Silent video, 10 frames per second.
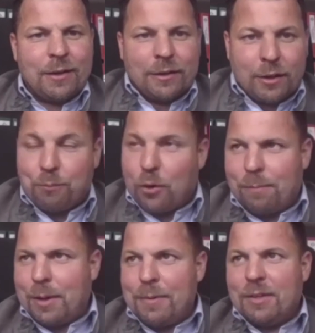The
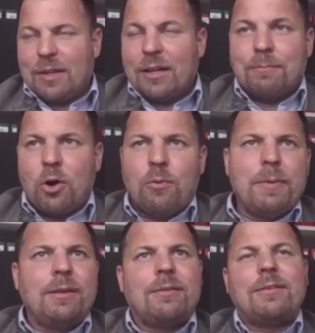problem is at the
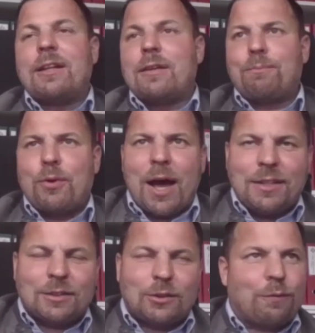moment that the
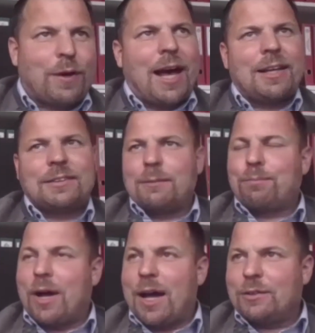price of gas, the
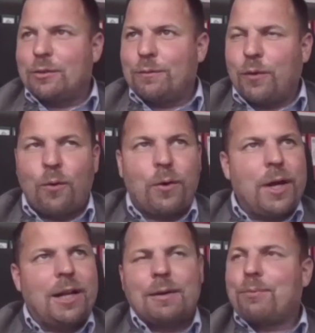price of
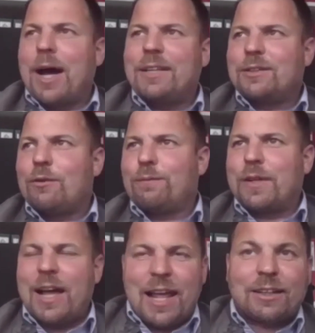oil, the price of
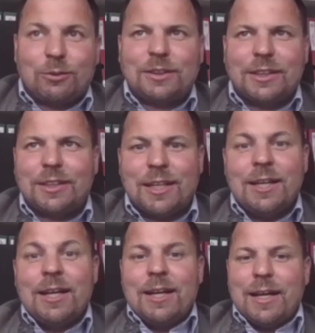the electricity
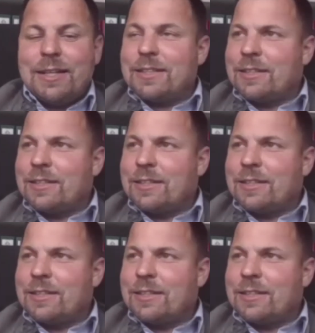is